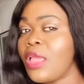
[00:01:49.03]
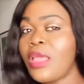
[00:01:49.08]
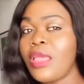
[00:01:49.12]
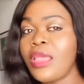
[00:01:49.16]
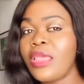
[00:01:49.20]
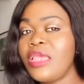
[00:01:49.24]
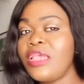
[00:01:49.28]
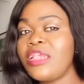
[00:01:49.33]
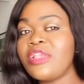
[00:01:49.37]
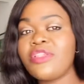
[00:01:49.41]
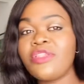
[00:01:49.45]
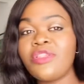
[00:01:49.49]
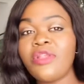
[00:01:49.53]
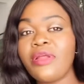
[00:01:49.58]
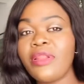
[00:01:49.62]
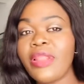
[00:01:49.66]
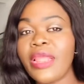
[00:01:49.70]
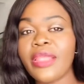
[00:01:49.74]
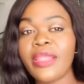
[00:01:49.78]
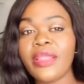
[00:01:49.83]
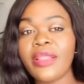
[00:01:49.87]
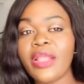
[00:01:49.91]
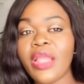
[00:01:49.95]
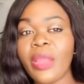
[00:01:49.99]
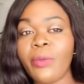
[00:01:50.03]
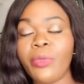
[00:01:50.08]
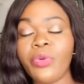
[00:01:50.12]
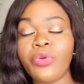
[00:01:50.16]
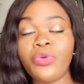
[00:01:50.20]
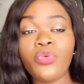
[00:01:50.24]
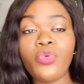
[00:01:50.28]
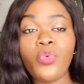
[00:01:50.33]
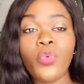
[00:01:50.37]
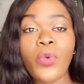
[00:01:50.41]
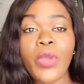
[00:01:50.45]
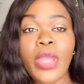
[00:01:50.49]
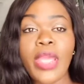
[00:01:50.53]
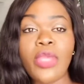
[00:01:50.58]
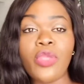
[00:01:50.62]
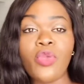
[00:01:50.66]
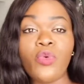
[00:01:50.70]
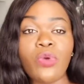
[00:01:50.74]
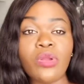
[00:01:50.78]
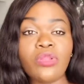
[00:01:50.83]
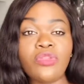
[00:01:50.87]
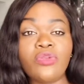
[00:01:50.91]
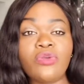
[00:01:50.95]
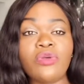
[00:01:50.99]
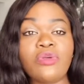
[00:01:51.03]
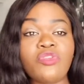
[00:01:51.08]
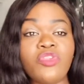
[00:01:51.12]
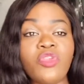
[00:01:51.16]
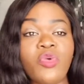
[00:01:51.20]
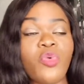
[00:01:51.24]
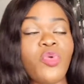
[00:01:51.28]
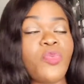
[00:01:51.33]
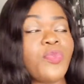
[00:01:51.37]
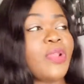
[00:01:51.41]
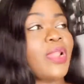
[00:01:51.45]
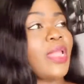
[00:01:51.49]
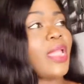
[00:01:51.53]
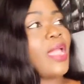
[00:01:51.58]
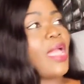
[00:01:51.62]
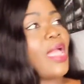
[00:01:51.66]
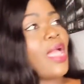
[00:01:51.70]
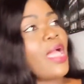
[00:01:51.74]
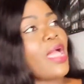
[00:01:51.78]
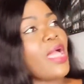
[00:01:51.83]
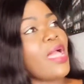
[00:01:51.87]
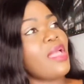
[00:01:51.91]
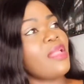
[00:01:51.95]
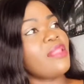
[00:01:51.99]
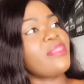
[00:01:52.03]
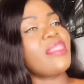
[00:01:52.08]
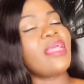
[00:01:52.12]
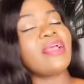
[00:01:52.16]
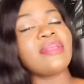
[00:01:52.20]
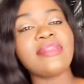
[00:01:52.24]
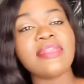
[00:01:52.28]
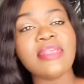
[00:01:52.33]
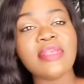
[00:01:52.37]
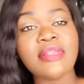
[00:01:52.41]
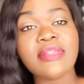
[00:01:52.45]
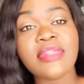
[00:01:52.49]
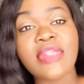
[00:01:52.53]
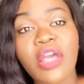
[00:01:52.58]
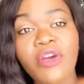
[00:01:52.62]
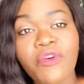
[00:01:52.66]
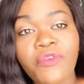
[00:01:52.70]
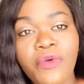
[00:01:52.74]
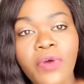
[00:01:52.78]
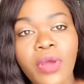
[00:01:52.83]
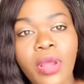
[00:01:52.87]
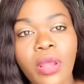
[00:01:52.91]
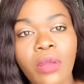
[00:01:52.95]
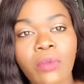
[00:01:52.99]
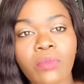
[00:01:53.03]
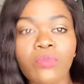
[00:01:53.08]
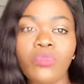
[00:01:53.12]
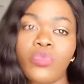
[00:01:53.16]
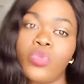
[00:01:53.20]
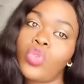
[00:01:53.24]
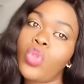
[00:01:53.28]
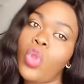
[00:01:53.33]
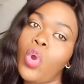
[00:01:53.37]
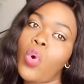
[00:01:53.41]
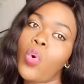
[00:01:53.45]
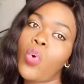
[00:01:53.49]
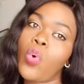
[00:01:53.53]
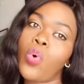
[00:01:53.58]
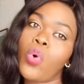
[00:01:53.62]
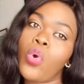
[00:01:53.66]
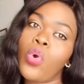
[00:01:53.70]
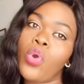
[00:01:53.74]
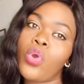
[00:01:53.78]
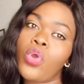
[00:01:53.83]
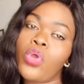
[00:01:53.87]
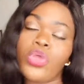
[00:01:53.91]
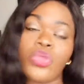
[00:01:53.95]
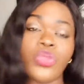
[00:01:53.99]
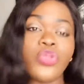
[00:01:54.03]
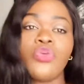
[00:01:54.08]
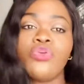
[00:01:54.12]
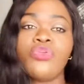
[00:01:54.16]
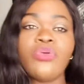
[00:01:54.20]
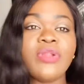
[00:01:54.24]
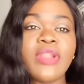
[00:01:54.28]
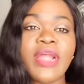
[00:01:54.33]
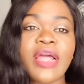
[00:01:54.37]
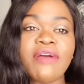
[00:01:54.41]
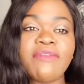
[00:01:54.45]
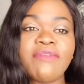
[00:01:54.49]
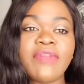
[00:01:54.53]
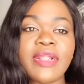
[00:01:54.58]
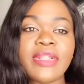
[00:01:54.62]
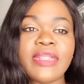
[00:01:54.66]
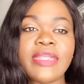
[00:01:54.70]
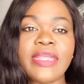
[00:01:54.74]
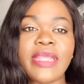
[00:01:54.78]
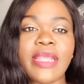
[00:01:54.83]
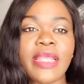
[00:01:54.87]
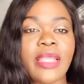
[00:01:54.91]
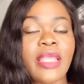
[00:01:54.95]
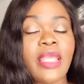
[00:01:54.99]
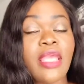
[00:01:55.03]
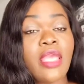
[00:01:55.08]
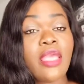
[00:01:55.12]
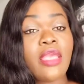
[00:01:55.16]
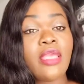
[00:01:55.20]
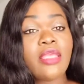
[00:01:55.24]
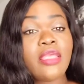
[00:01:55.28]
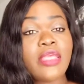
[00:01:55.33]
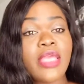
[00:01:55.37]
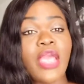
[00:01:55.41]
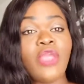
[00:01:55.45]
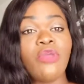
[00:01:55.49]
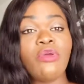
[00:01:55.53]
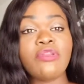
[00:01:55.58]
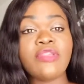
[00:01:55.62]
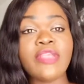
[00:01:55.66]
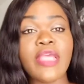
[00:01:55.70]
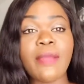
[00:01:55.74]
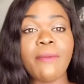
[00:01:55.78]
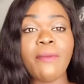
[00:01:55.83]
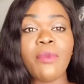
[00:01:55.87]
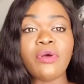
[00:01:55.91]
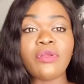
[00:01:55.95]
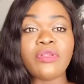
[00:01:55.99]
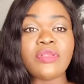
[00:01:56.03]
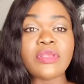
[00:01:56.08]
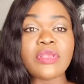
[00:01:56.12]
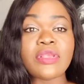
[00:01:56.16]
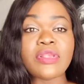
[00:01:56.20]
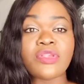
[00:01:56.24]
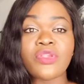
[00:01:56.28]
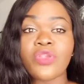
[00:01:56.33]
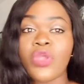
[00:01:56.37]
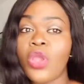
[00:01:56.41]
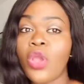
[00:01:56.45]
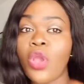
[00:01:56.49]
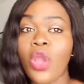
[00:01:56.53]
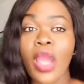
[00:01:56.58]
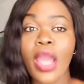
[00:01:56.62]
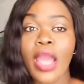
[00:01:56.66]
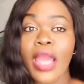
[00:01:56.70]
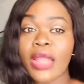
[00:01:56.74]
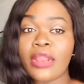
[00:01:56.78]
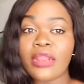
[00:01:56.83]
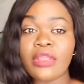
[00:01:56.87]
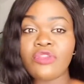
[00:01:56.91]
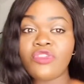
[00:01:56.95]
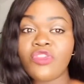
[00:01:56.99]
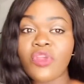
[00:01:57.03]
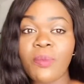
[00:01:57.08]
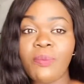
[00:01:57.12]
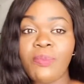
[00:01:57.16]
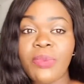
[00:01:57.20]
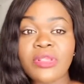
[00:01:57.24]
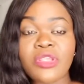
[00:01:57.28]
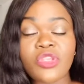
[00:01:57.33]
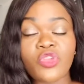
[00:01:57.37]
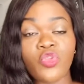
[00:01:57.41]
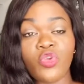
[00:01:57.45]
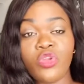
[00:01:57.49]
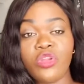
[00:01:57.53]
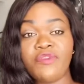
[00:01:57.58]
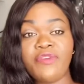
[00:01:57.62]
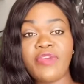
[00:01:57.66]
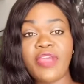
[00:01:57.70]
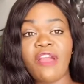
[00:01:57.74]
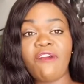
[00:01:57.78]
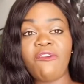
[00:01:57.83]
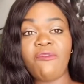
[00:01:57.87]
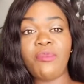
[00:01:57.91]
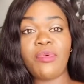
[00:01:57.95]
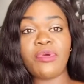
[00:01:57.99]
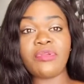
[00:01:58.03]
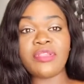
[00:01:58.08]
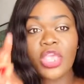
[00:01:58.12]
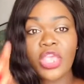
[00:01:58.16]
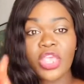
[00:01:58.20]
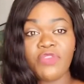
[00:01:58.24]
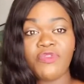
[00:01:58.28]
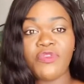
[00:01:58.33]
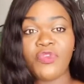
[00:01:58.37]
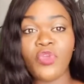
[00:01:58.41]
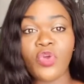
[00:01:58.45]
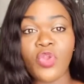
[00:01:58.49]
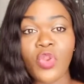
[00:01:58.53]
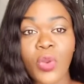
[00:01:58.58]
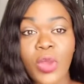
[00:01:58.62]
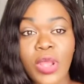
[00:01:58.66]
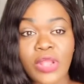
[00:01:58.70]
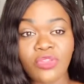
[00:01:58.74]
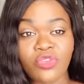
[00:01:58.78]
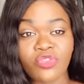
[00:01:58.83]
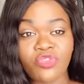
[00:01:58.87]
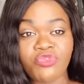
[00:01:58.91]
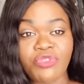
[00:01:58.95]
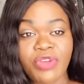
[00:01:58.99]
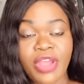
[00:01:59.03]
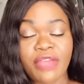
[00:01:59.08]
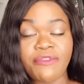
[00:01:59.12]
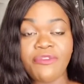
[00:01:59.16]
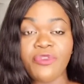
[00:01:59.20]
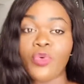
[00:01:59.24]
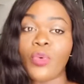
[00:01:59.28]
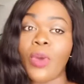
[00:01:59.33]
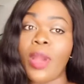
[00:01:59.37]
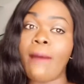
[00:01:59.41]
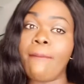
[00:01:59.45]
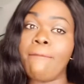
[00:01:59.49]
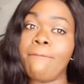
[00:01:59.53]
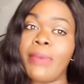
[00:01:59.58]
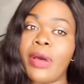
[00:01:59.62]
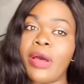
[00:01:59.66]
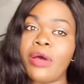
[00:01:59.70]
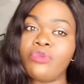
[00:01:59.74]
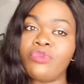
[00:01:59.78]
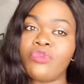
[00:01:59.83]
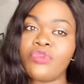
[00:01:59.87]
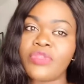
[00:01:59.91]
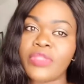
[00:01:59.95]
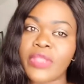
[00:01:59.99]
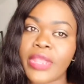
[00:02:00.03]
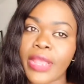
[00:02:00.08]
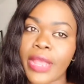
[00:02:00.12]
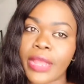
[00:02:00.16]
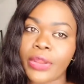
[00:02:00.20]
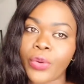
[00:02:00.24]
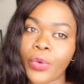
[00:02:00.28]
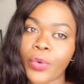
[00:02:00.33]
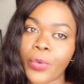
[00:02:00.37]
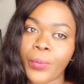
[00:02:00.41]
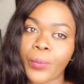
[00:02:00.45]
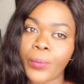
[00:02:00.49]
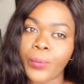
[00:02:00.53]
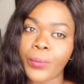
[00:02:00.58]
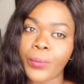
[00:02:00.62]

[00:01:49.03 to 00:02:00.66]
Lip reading: It's not like in Cameroon where you want to go somewhere, you'll be like, ah, taxi, 100 francs. No, you don't have that here. Here you take buses, and in some places you don't even have buses. If you don't know how to drive, you are bound to stay at home.